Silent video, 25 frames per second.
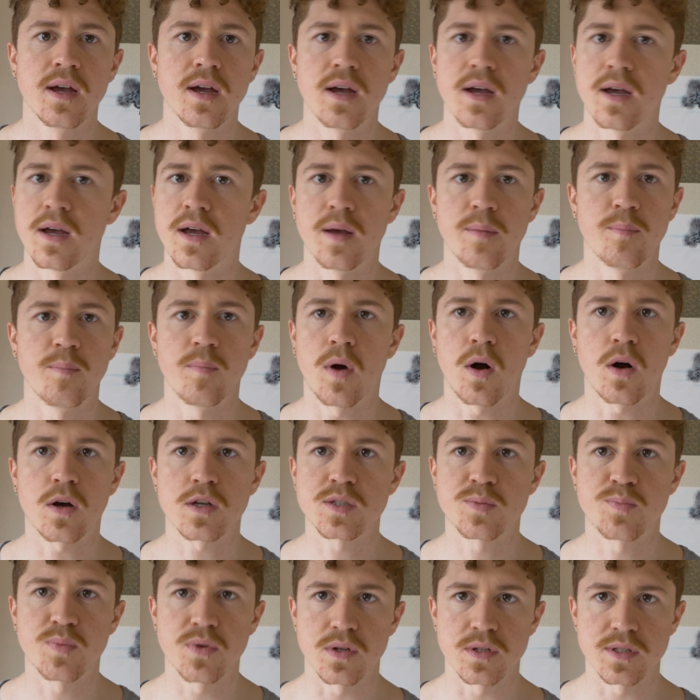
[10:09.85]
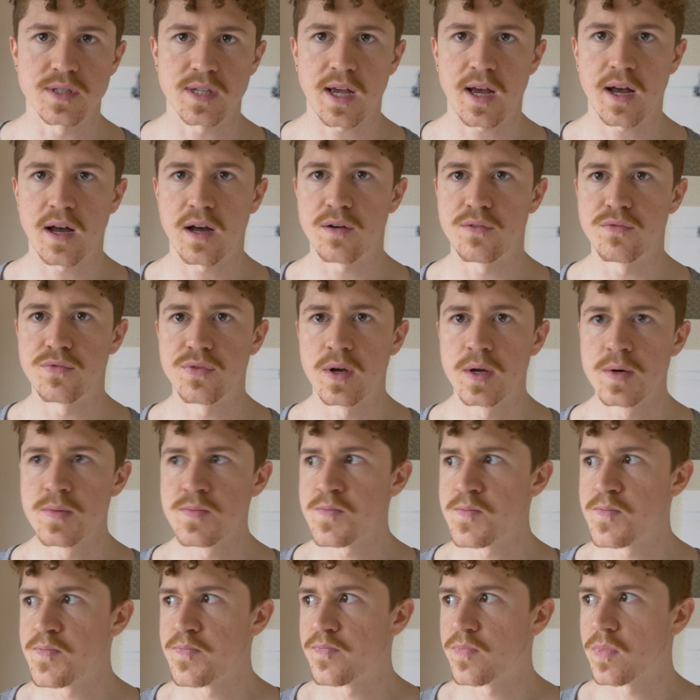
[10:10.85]
Uh, hospitals have
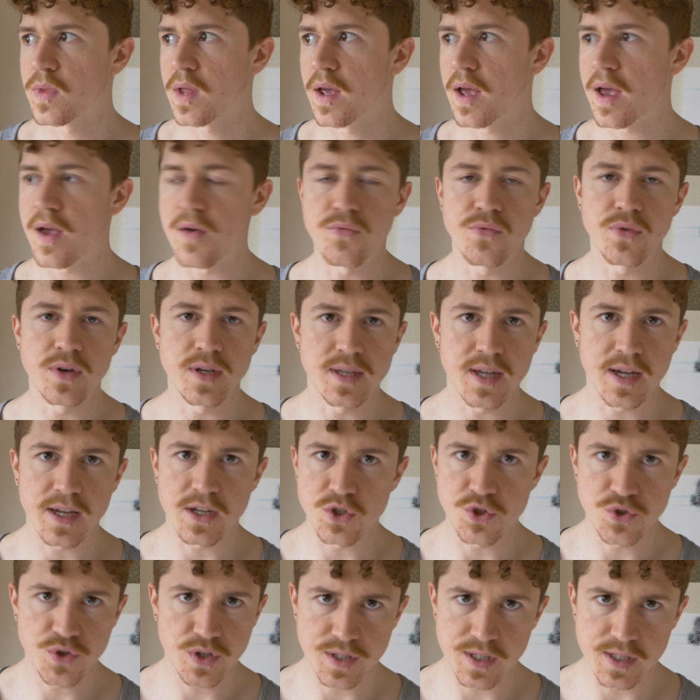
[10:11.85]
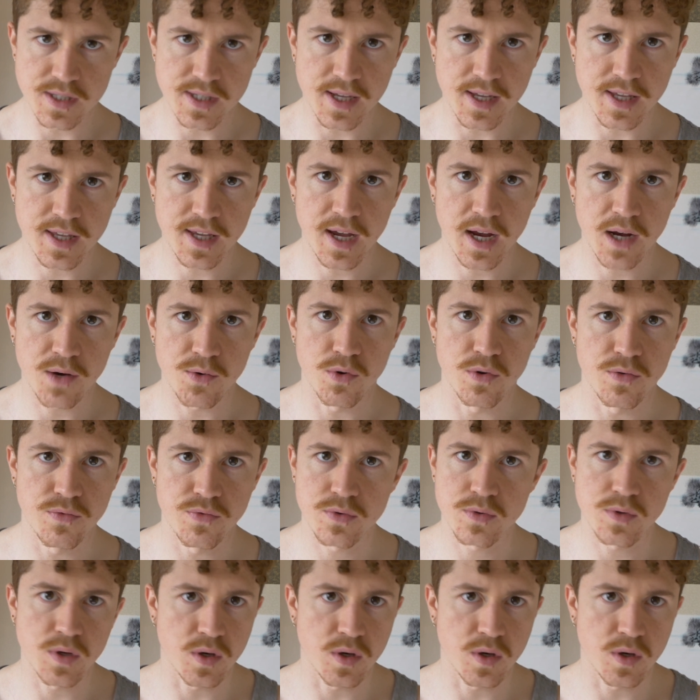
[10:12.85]
everyday shit to take care of.